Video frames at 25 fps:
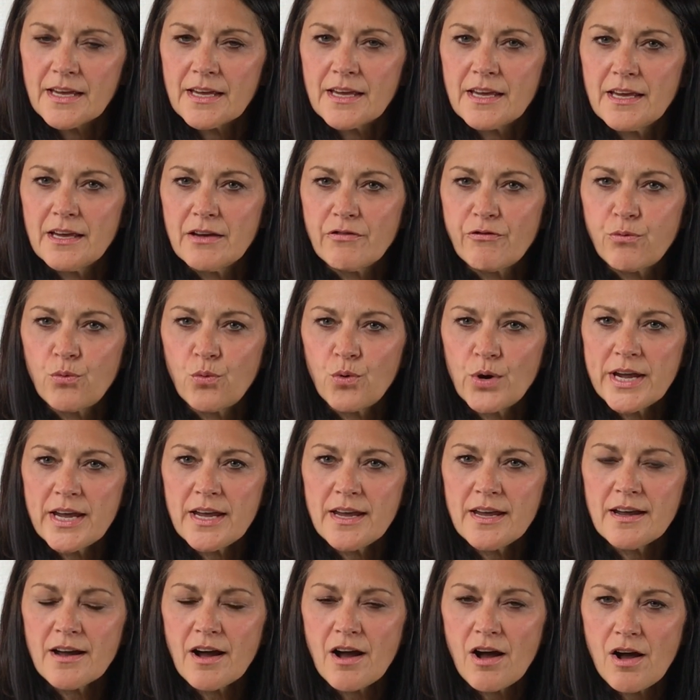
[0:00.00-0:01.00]
If
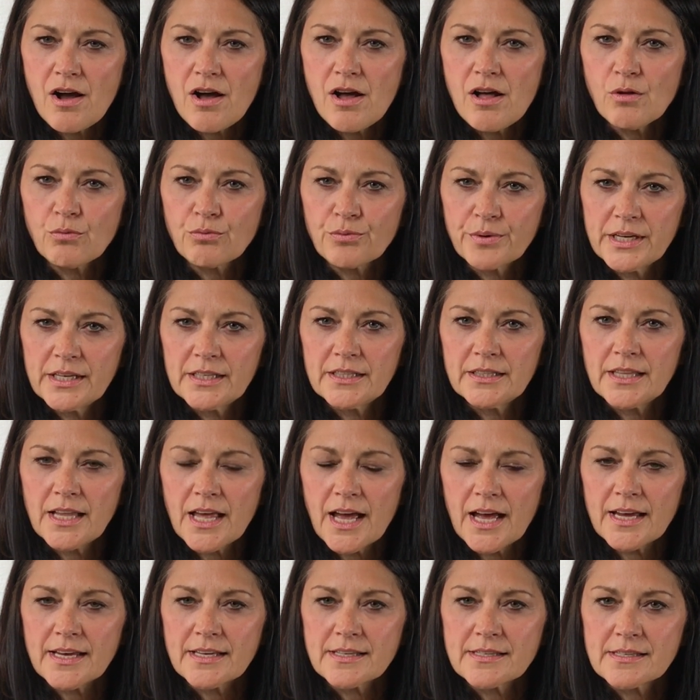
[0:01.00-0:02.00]
we all
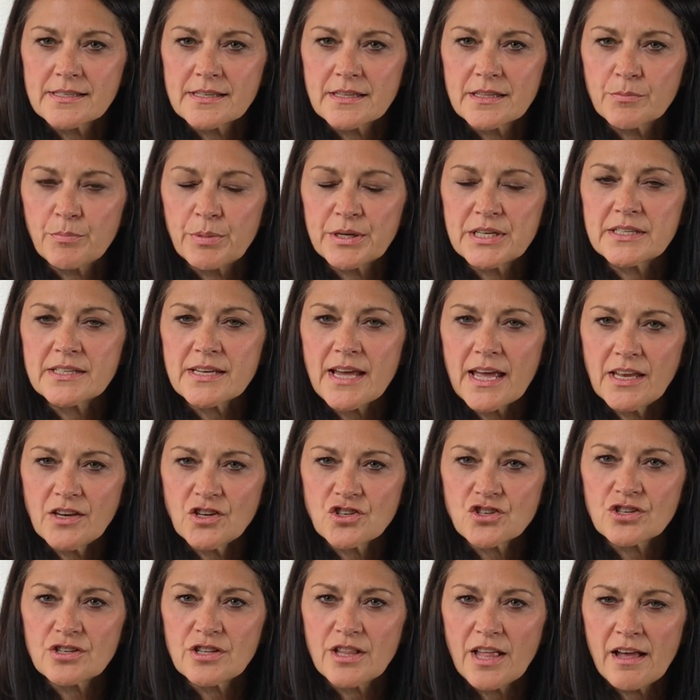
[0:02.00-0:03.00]
realized the
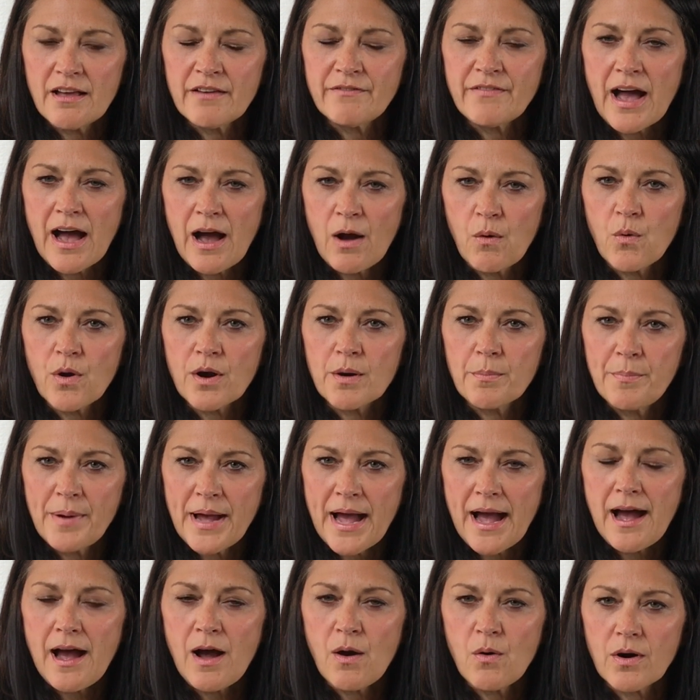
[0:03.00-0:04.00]
potential of our
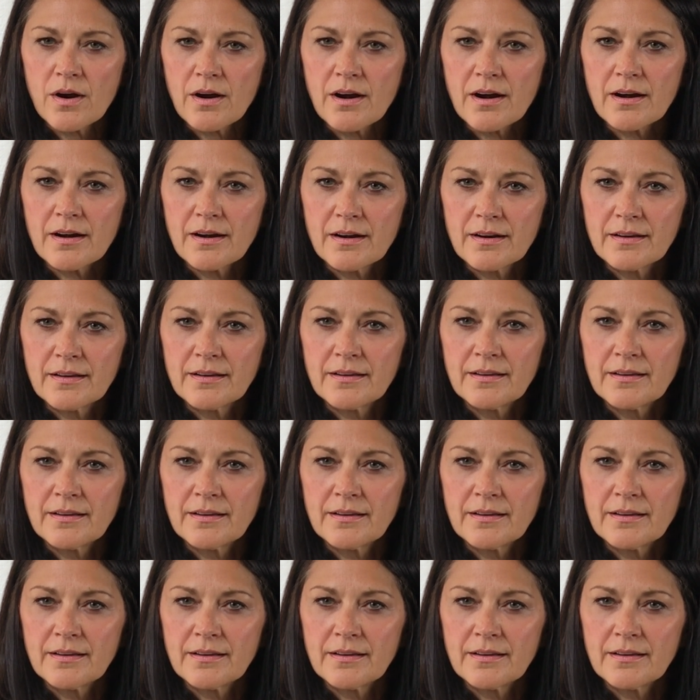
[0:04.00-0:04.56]
power,